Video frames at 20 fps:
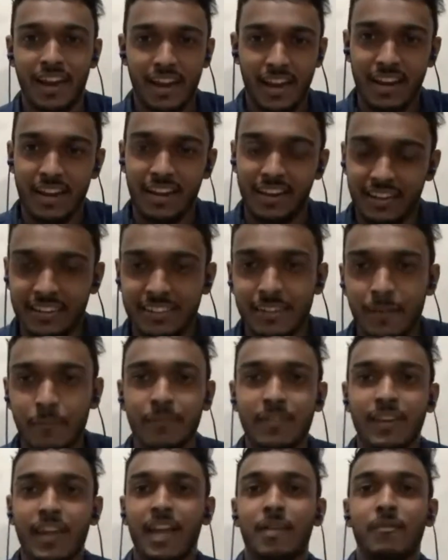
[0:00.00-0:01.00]
in
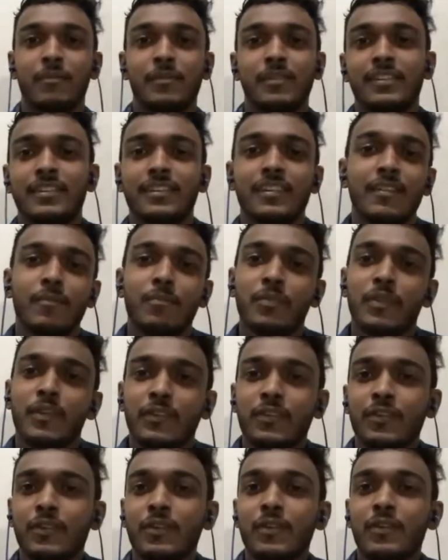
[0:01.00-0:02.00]
some times.
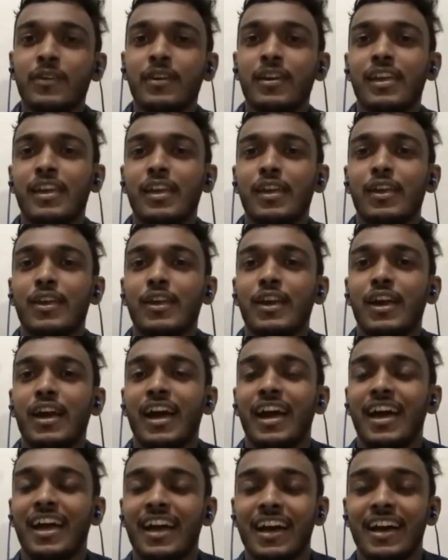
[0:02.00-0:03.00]
So
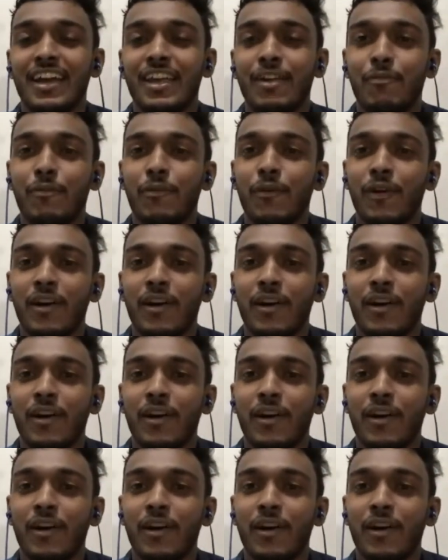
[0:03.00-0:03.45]
if you